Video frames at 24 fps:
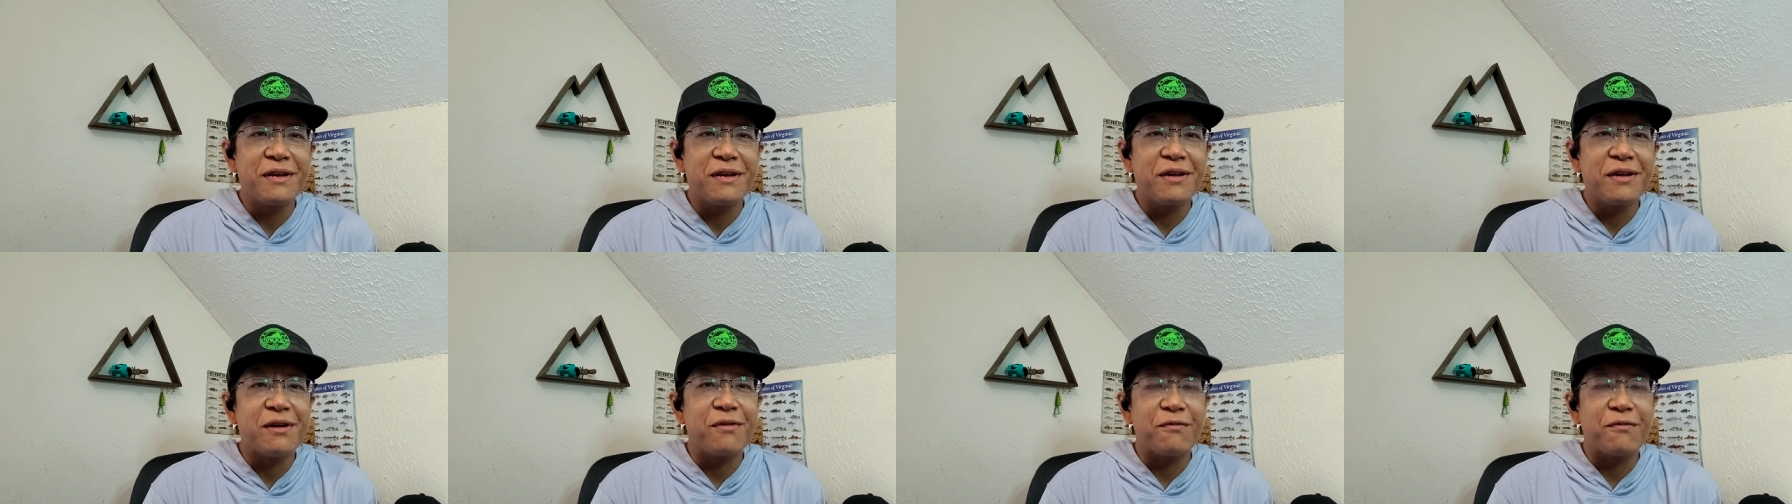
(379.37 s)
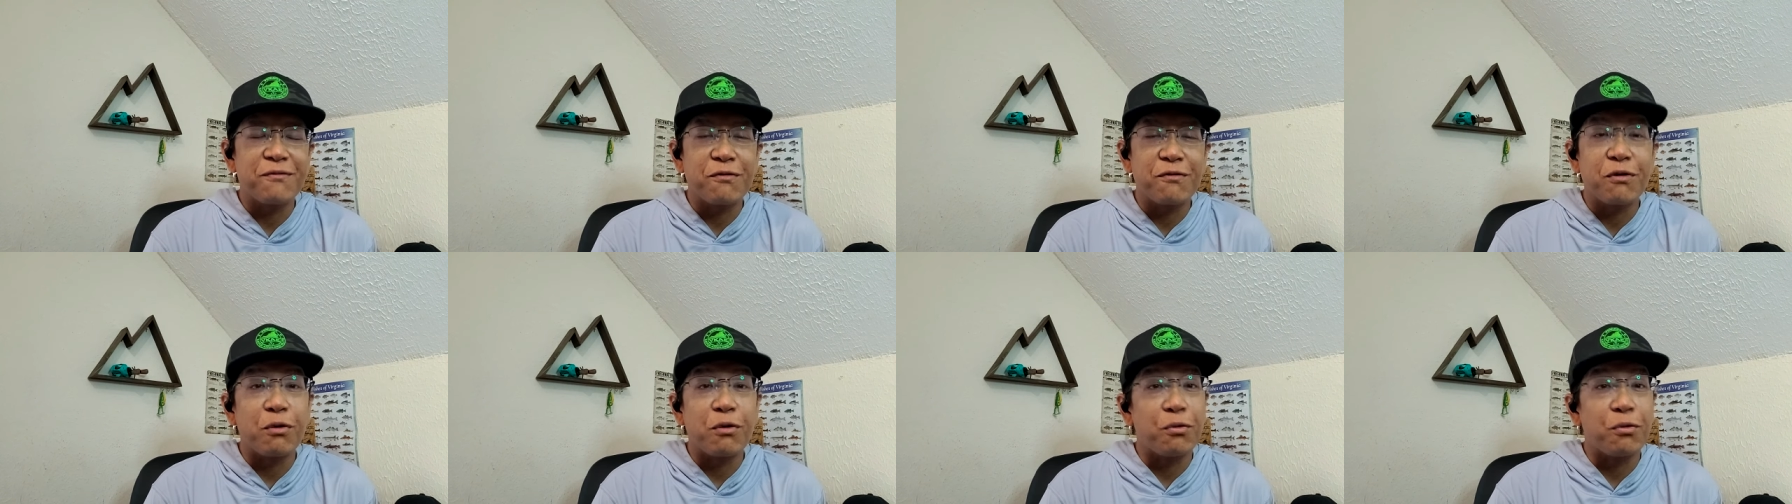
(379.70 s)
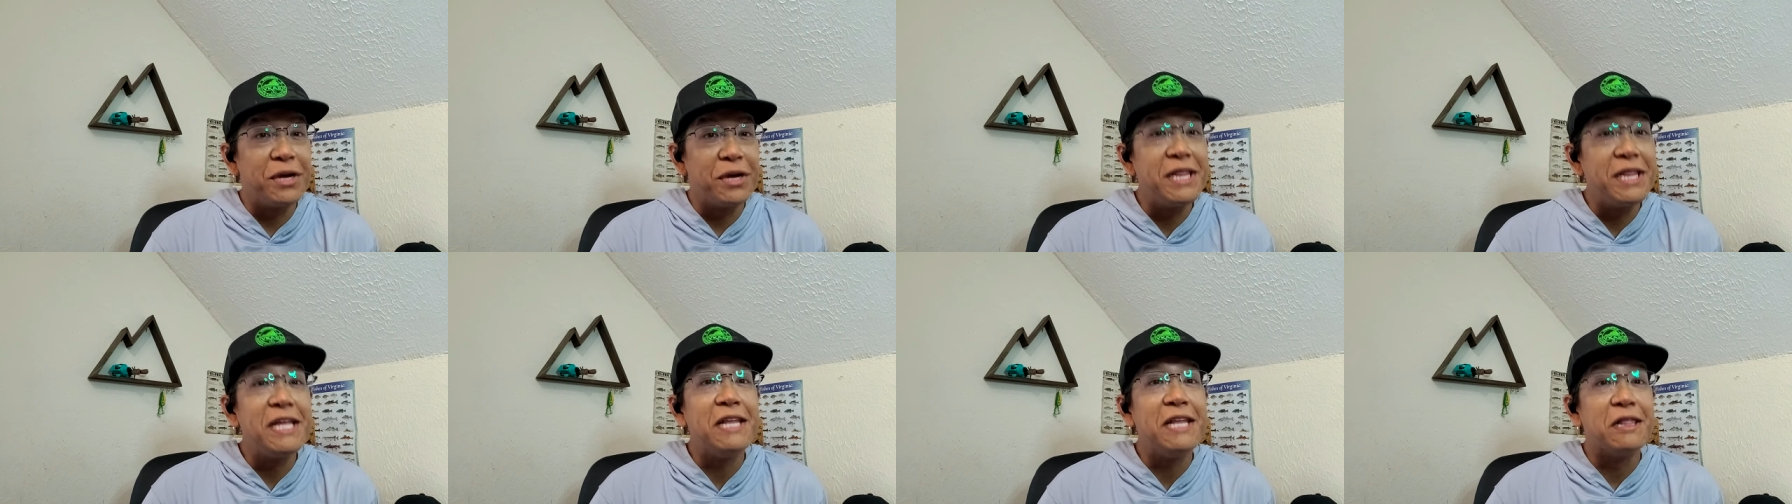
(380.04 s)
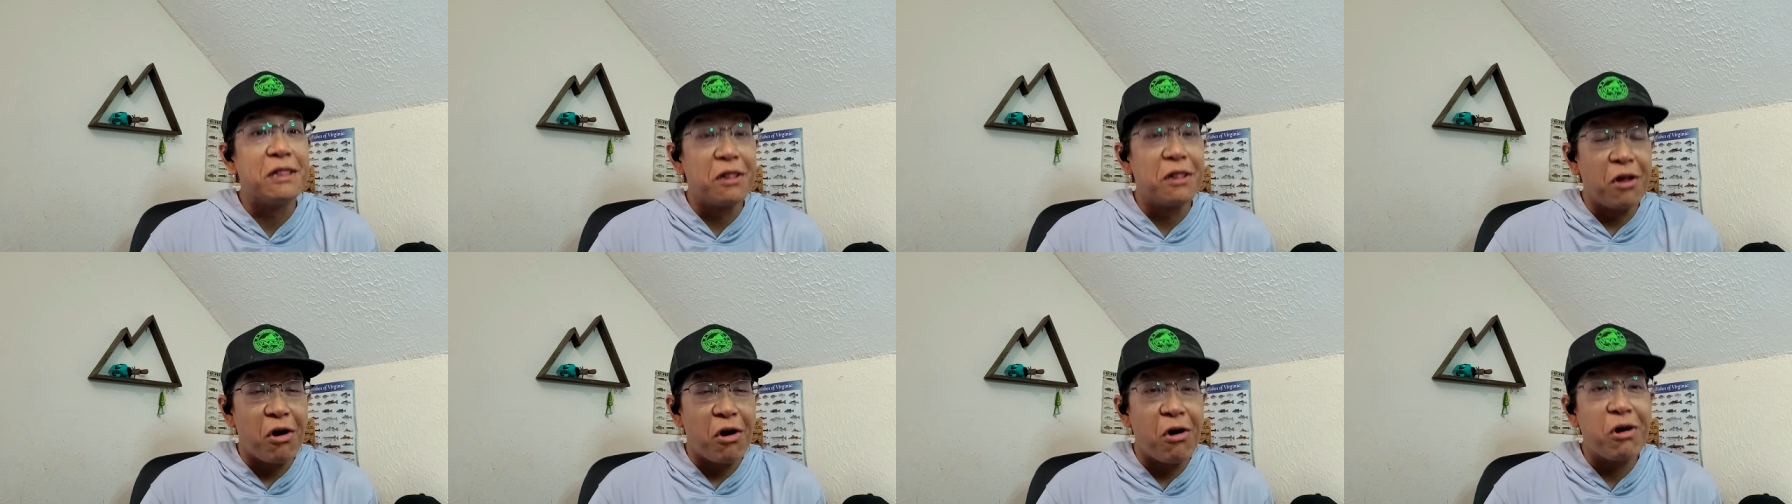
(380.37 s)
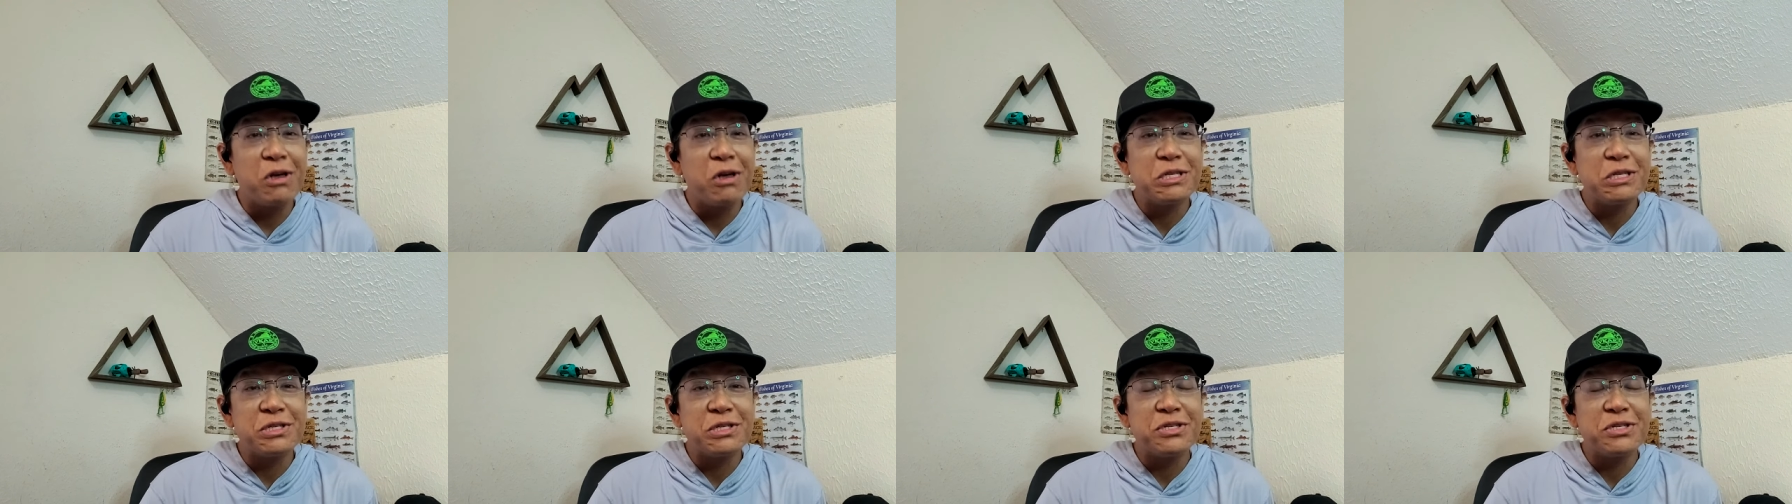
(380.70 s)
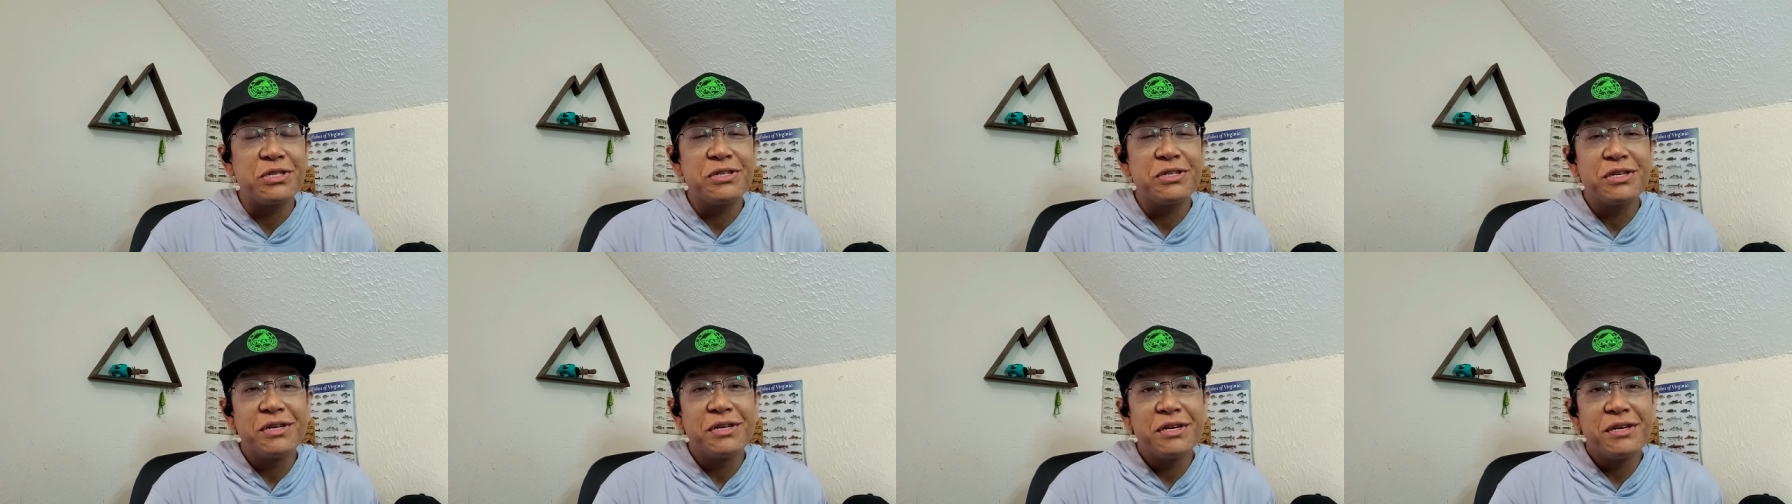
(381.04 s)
you know, for really large